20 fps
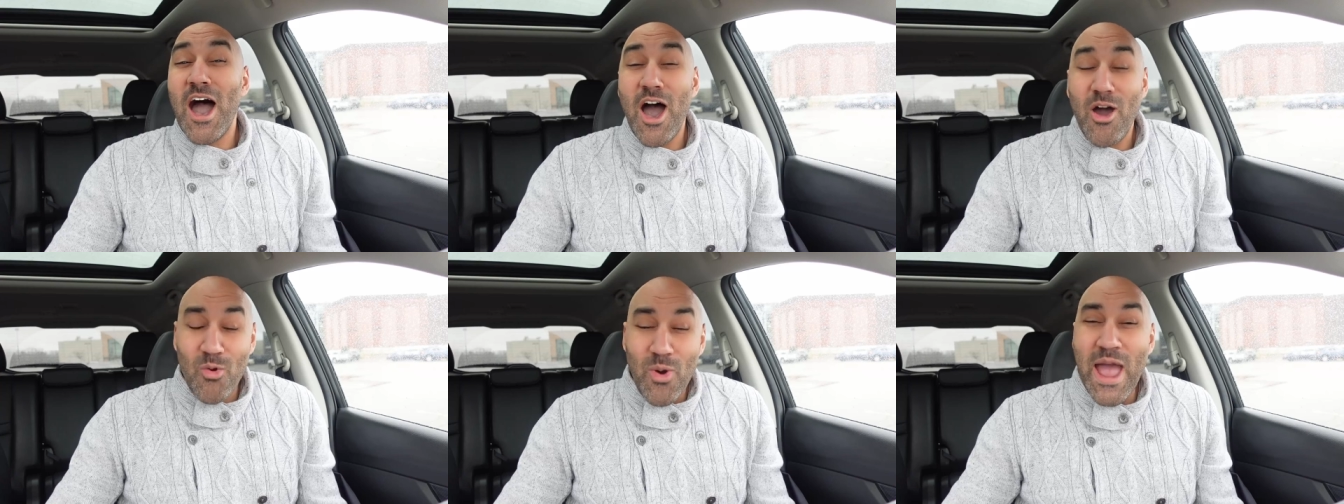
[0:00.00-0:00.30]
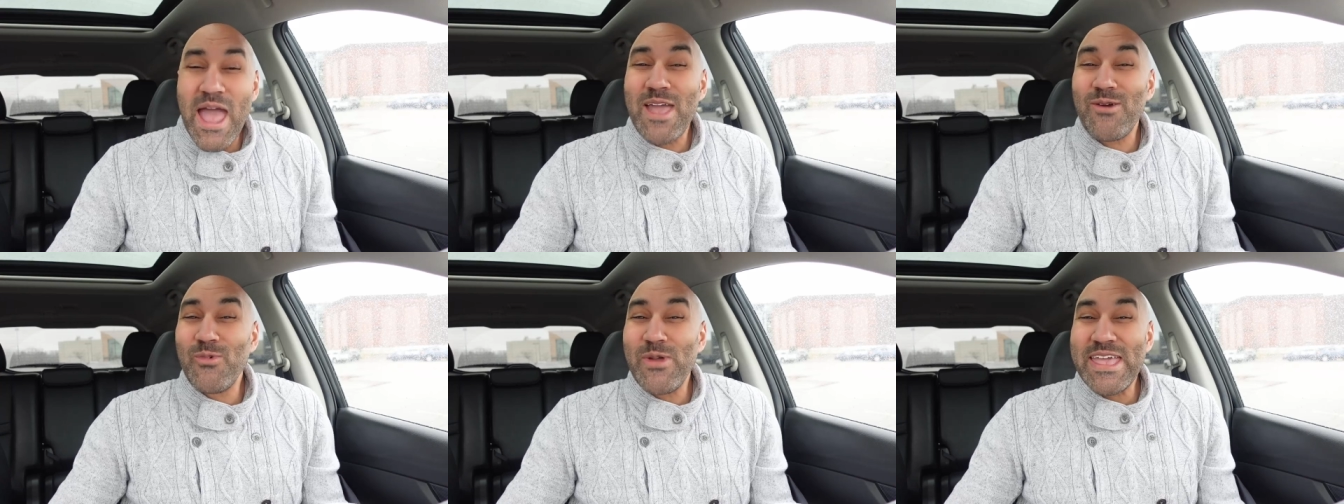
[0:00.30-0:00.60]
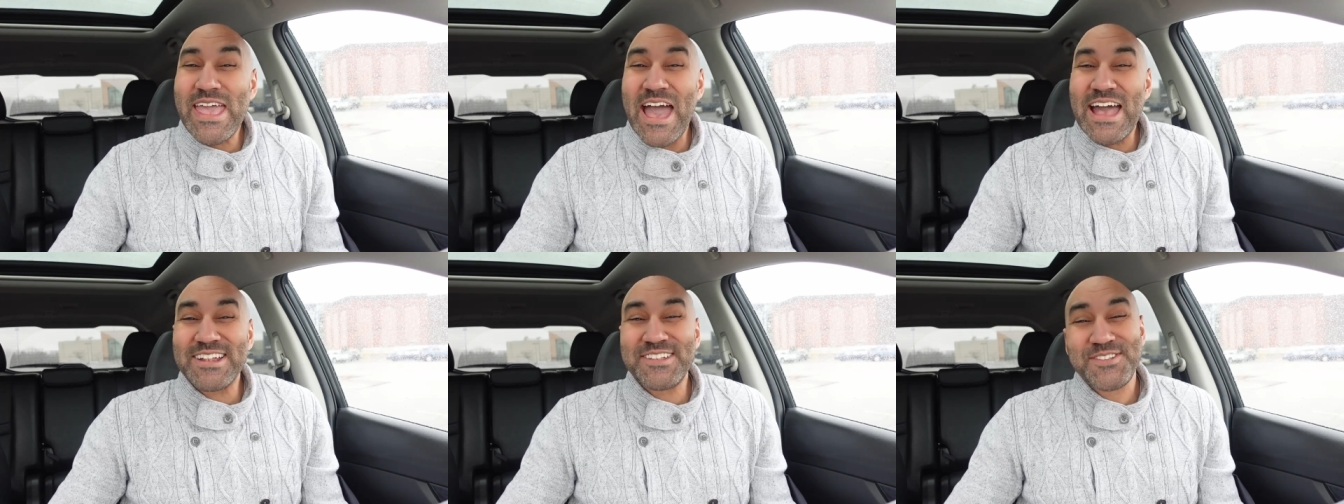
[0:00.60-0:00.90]
All right,
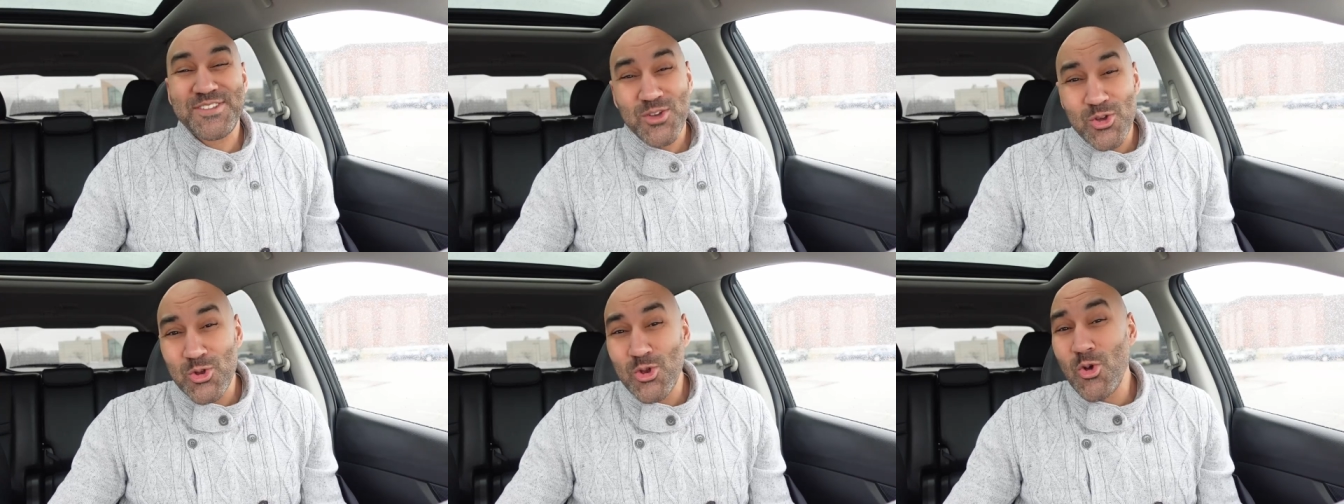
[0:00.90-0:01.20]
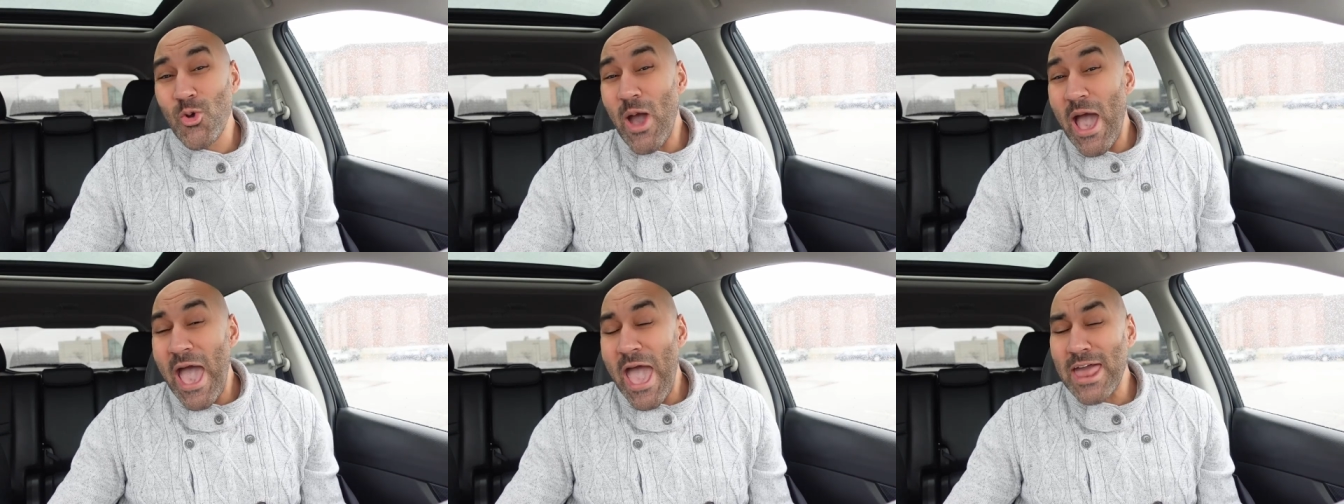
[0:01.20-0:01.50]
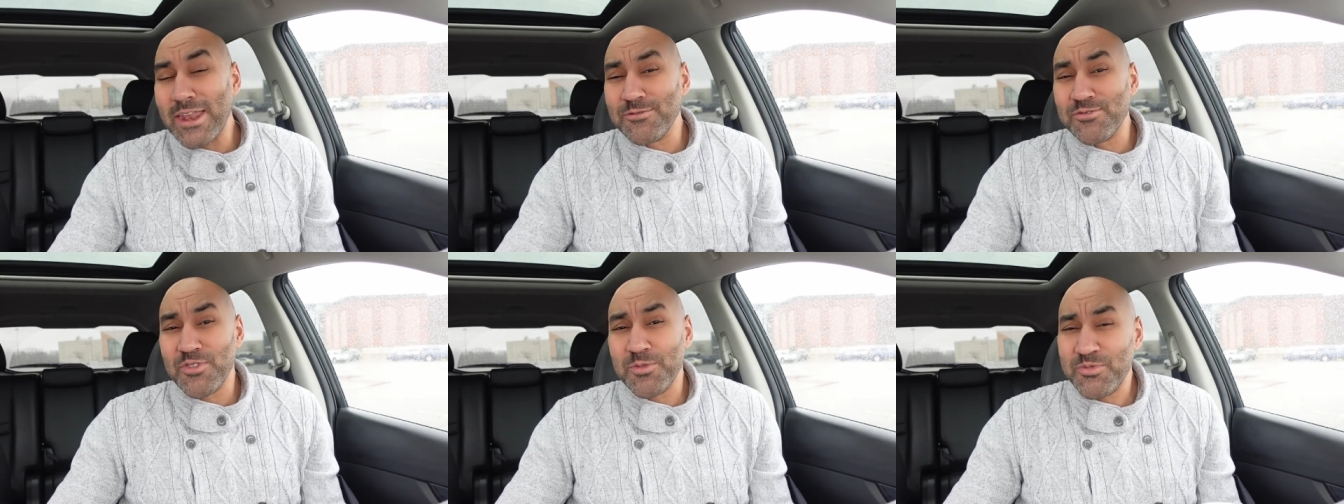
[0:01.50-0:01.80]
we got two new
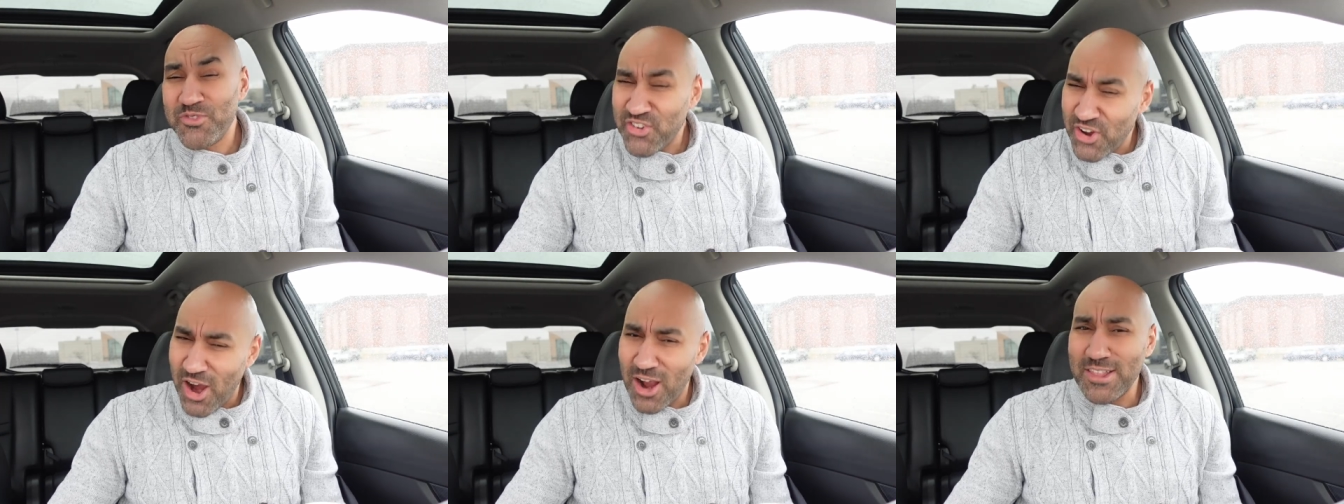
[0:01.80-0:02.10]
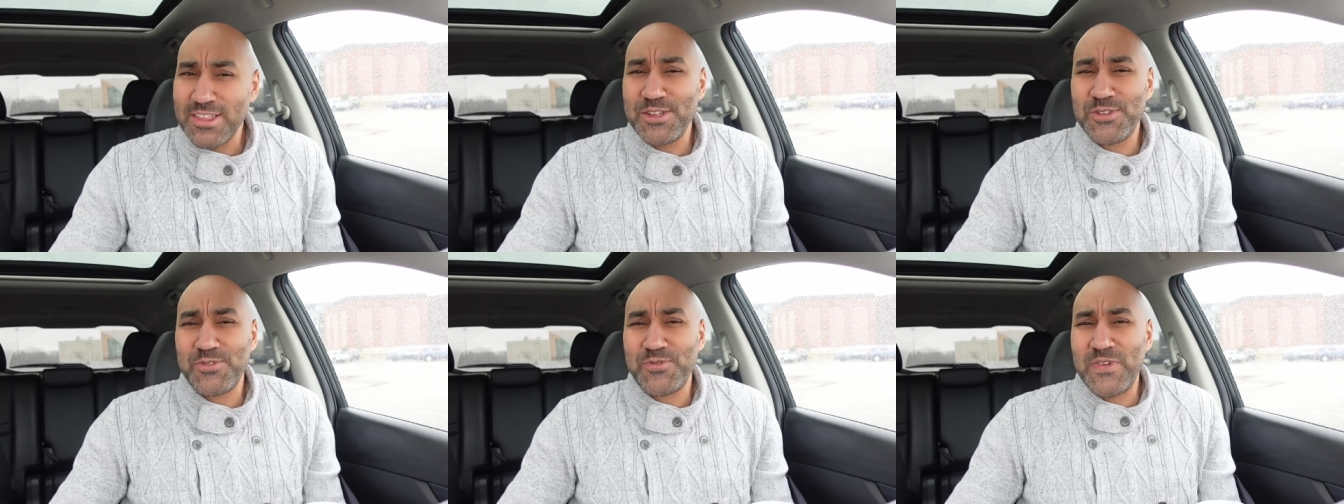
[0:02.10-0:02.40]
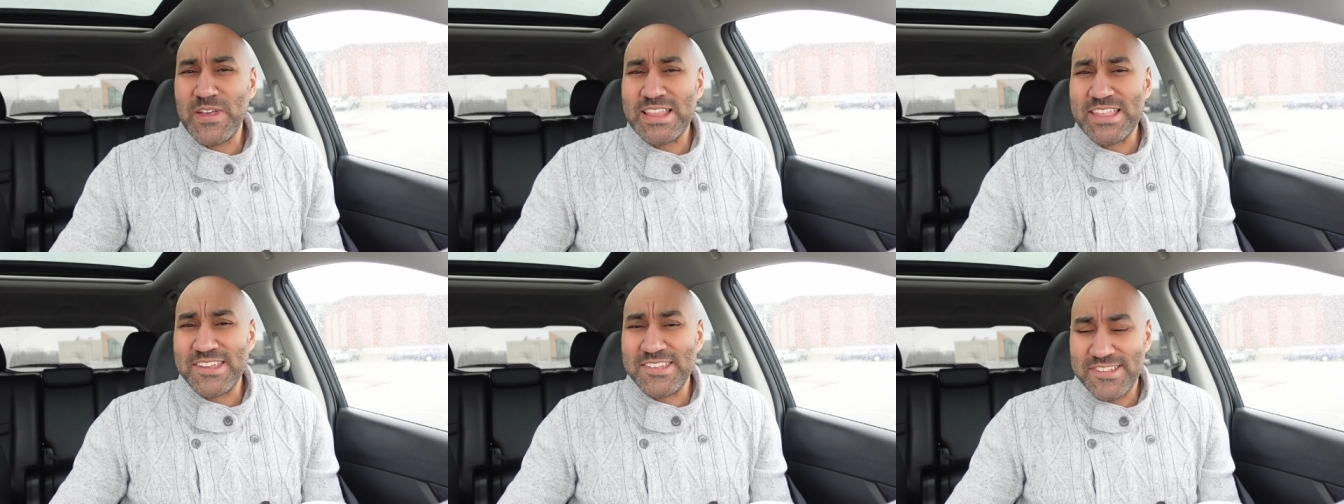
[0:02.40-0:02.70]
items from Charleys
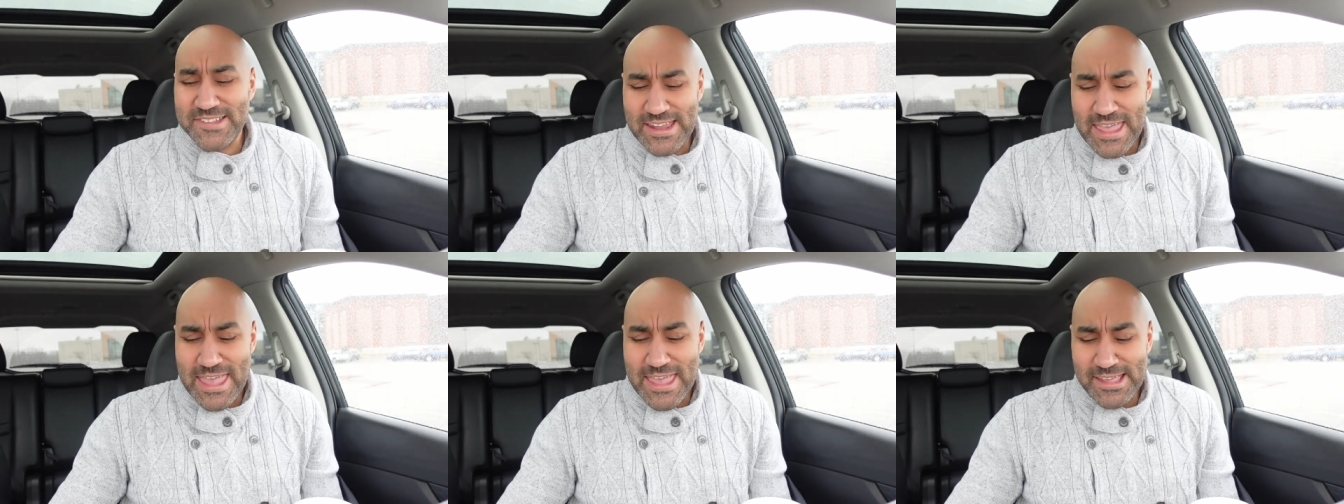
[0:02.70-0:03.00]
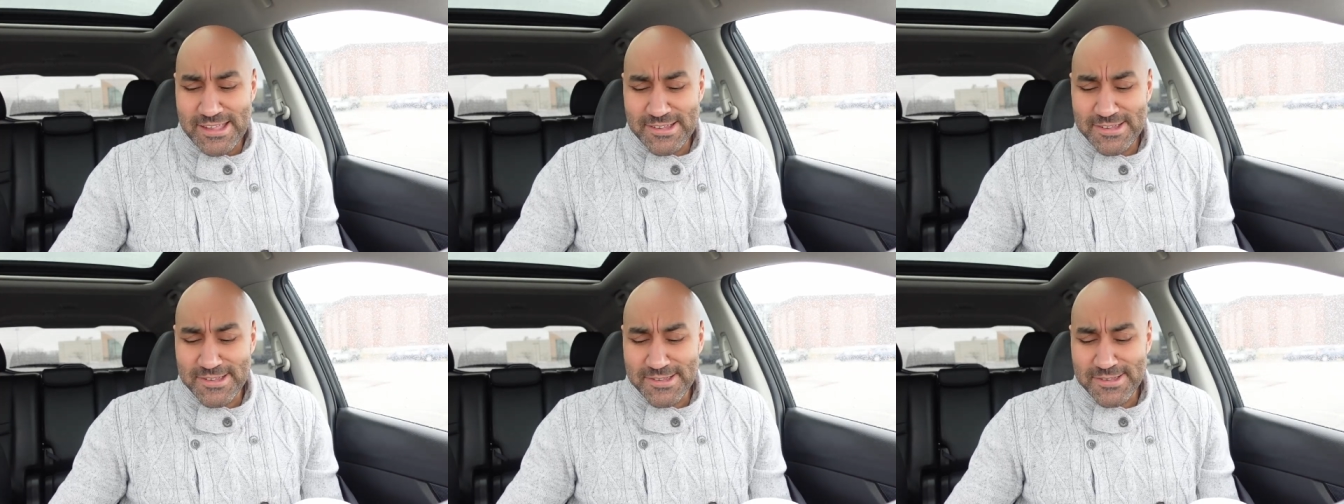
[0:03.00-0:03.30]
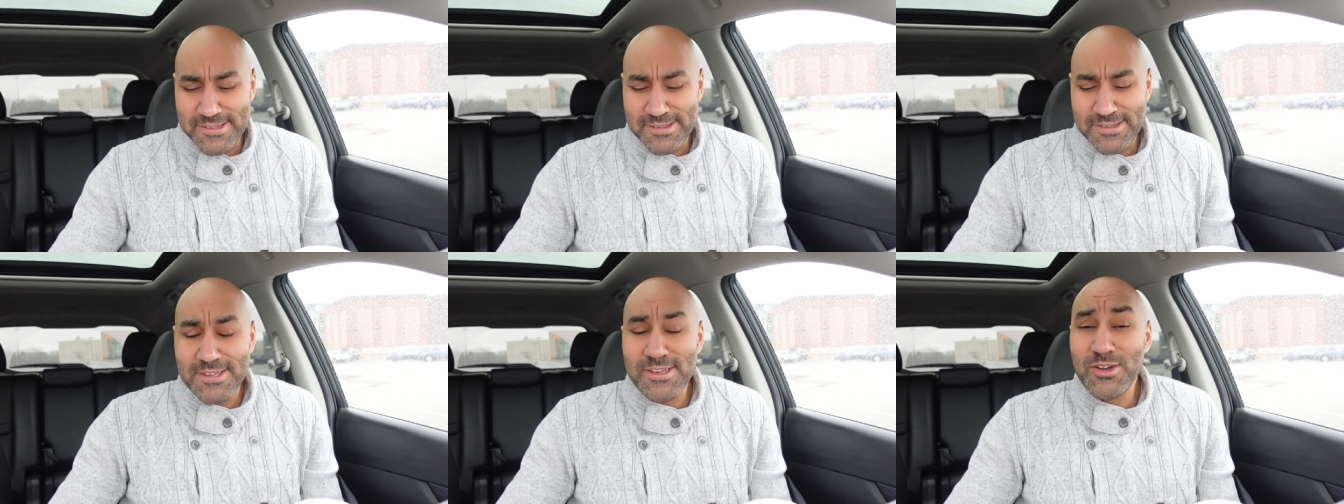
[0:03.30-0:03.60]
Philly
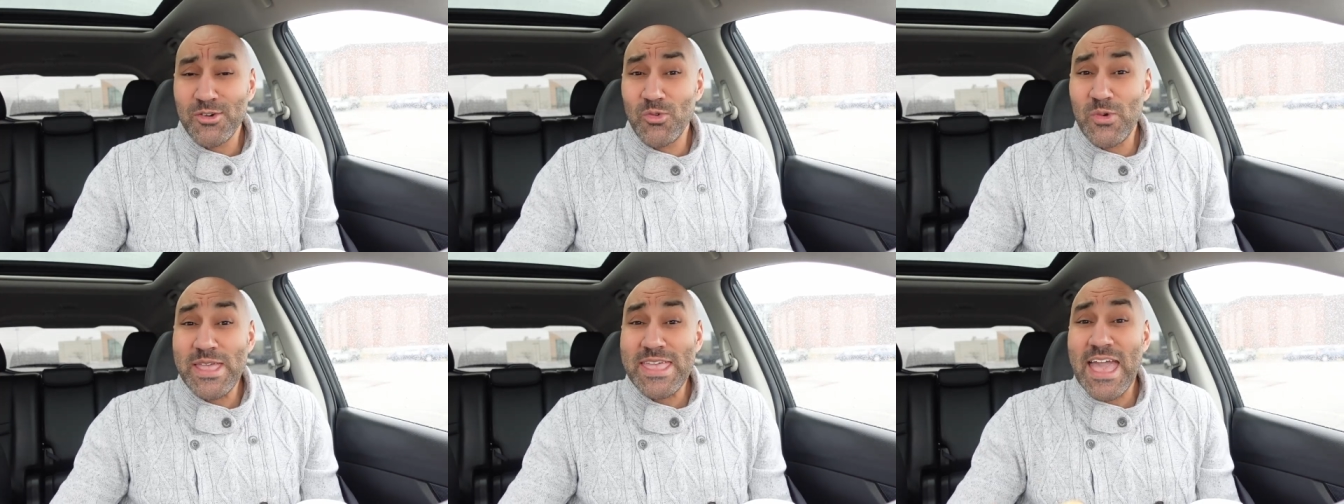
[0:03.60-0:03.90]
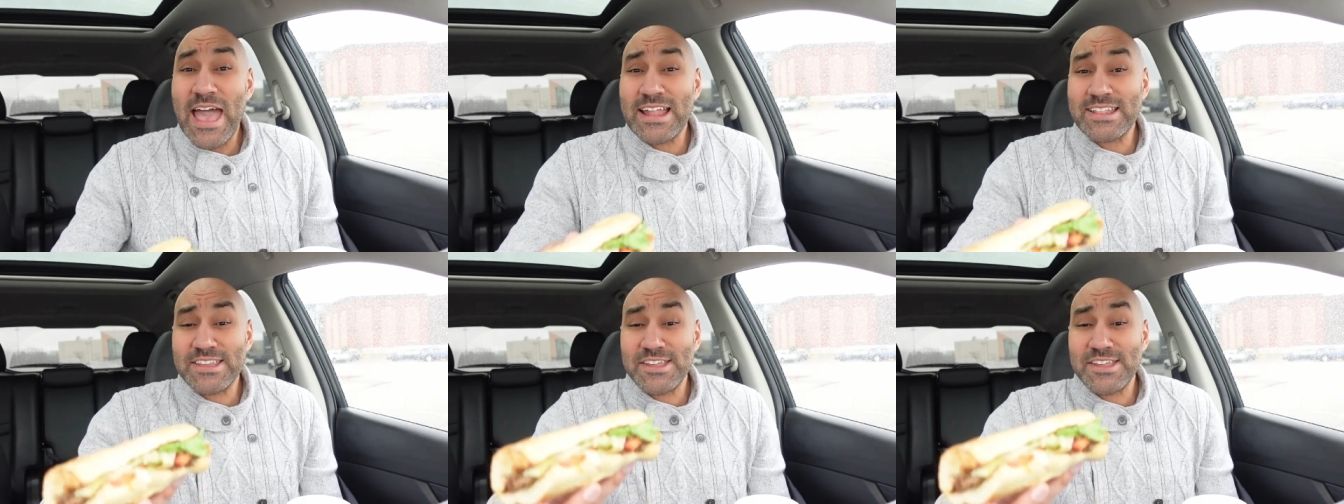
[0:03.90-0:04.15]
Steaks. We got